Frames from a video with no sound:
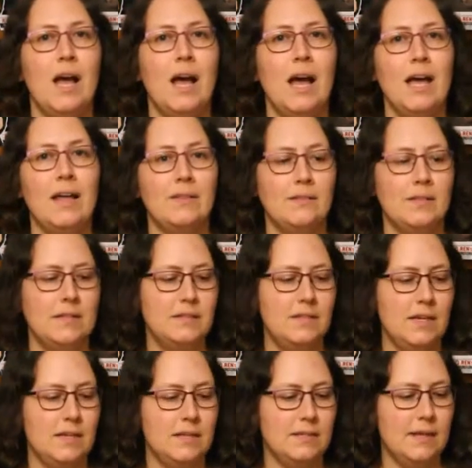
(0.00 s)
And this
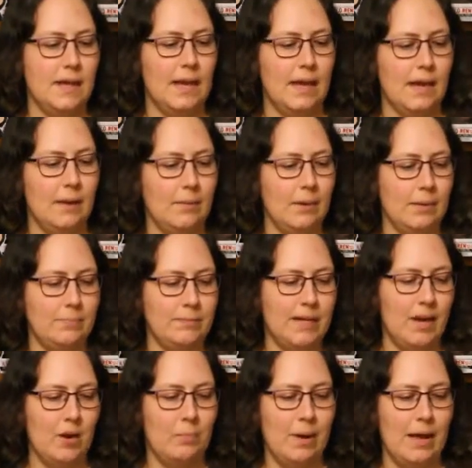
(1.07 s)
is a
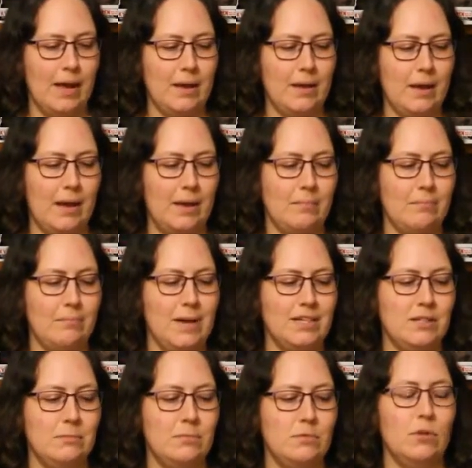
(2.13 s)
tale by
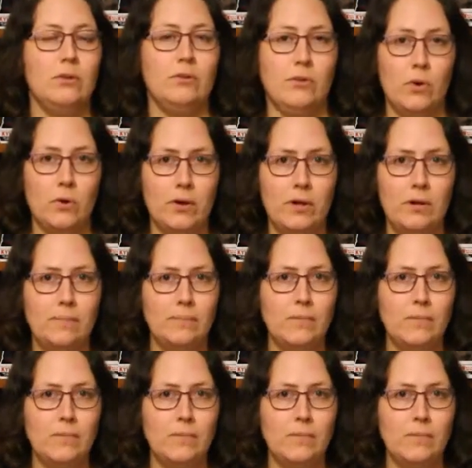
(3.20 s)
Madame d'Aulnoy.